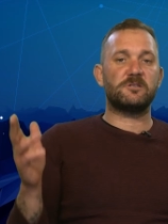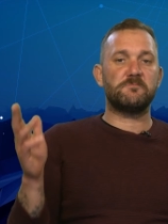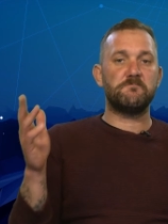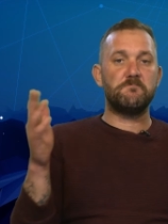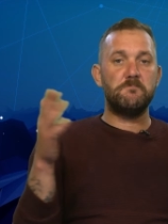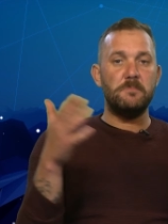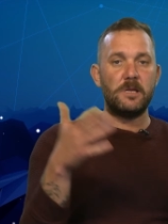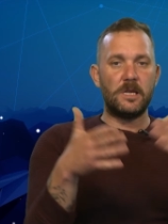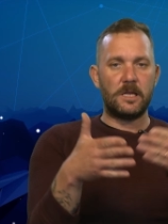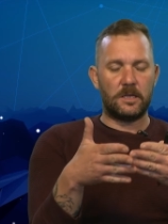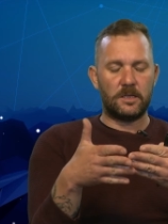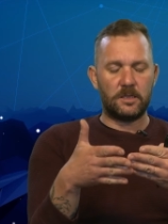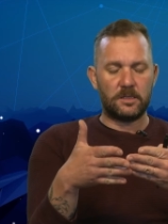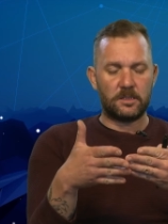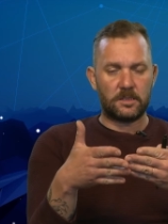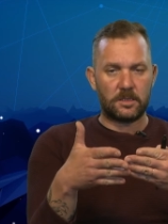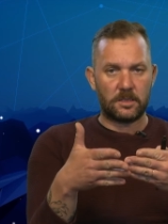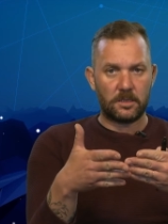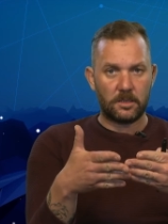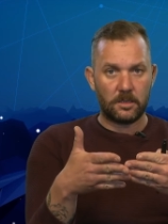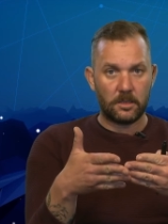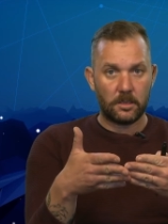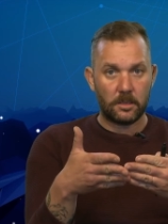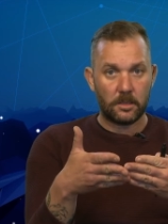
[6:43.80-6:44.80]
meet
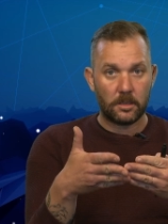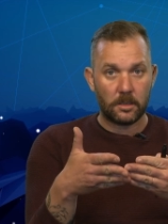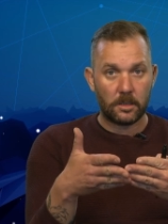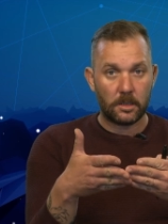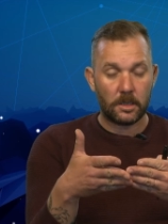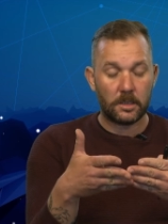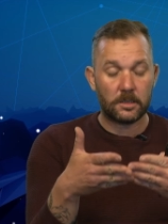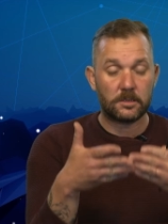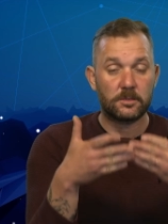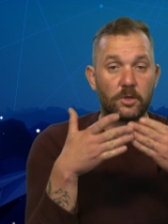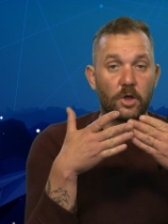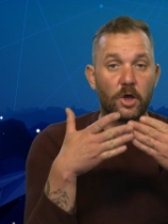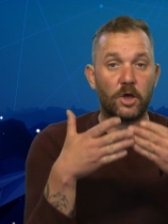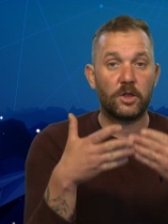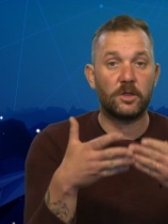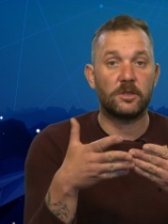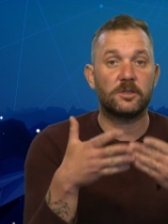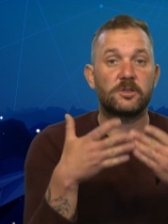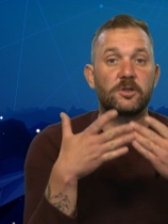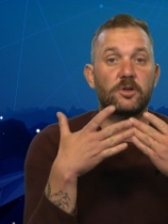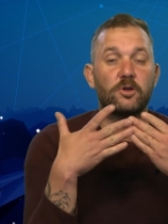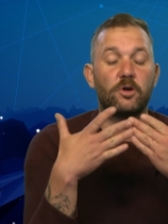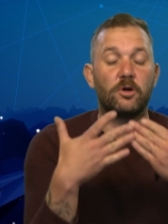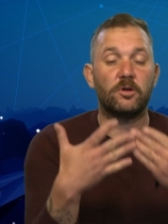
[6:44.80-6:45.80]
is known
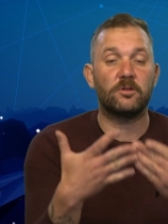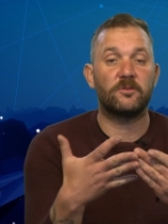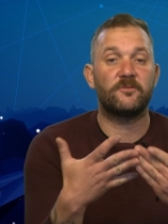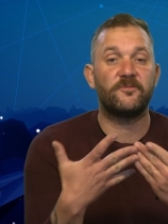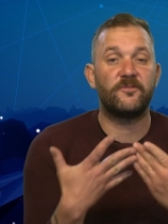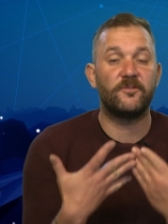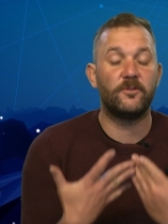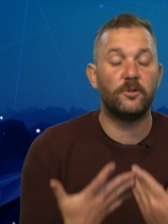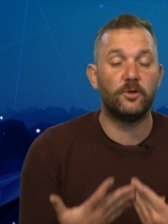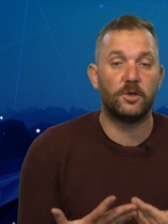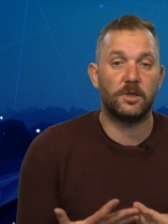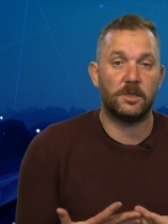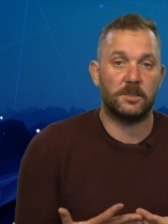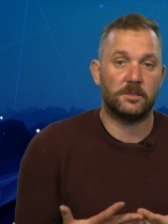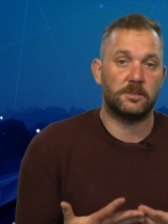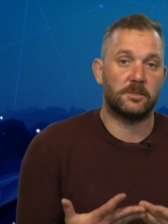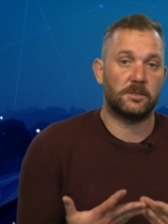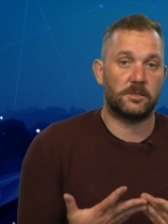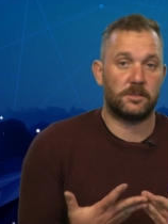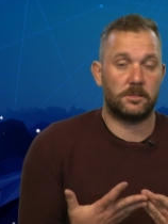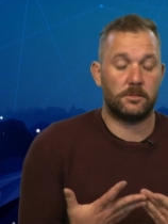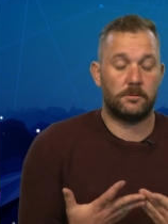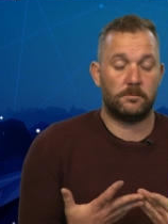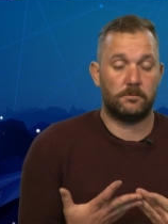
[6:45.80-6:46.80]
as
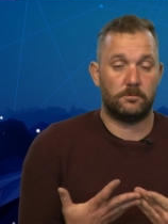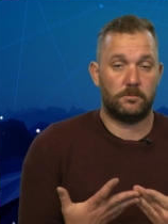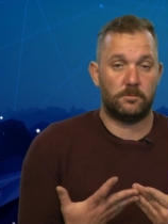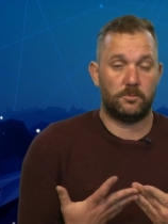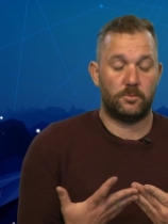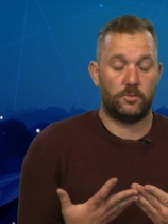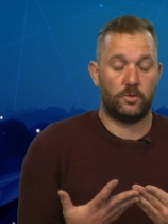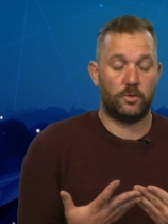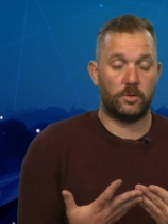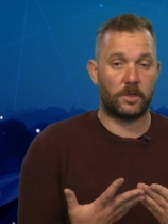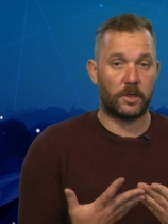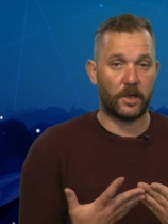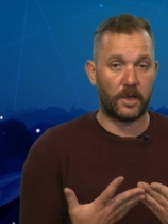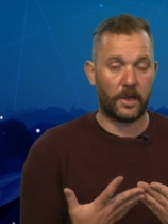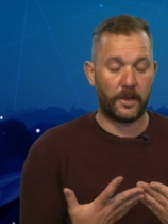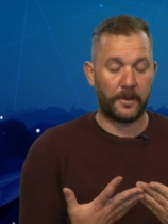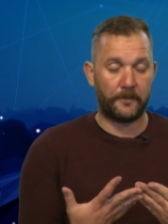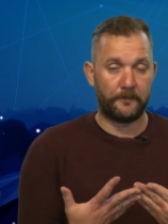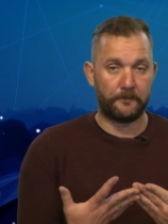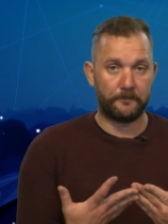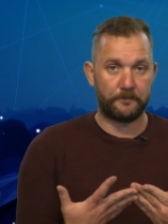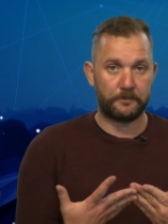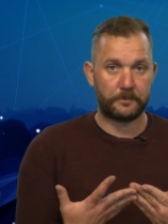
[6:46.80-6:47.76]
confluence. Okay.